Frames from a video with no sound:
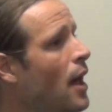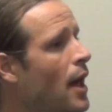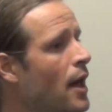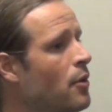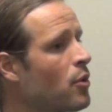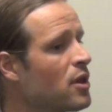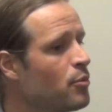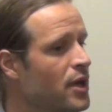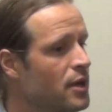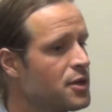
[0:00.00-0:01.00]
And one of the
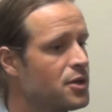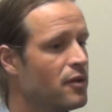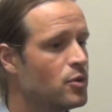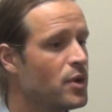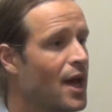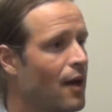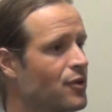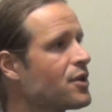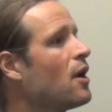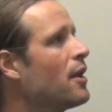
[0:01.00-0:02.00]
big initiatives we have
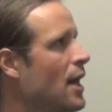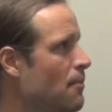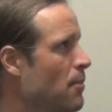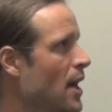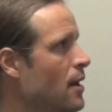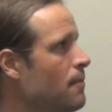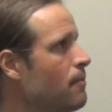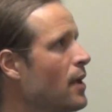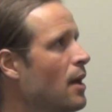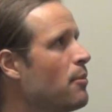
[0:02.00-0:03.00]
is called
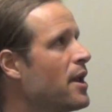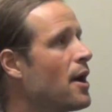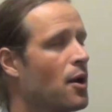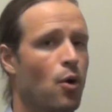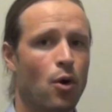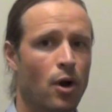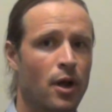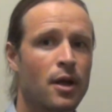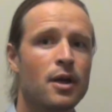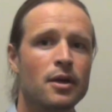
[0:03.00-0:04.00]

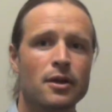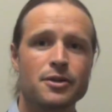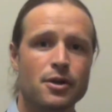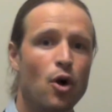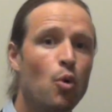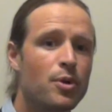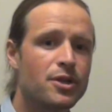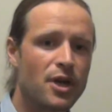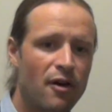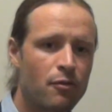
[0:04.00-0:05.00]
embed.org. This is an open
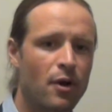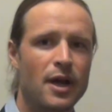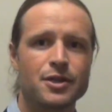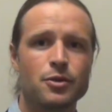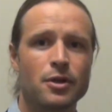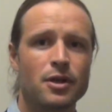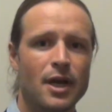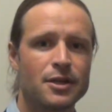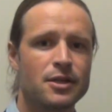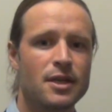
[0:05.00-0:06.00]
software
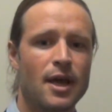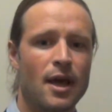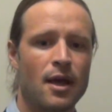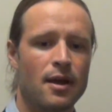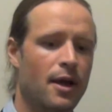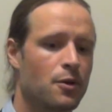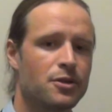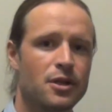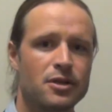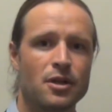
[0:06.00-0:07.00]
SDK and
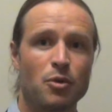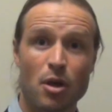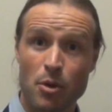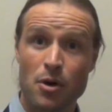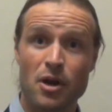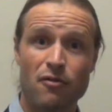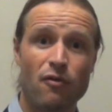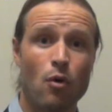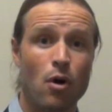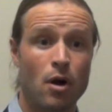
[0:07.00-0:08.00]
ecosystem community
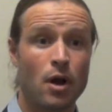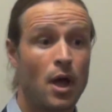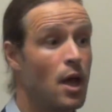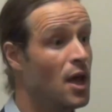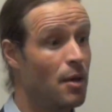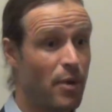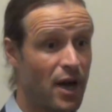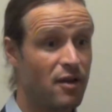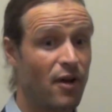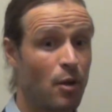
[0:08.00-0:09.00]
for
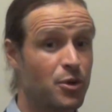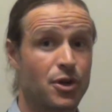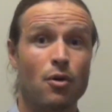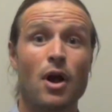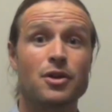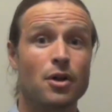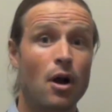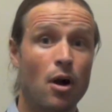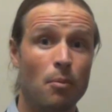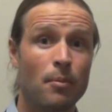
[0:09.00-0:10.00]
embedded developers across
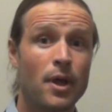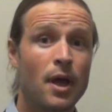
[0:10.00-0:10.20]
ARM.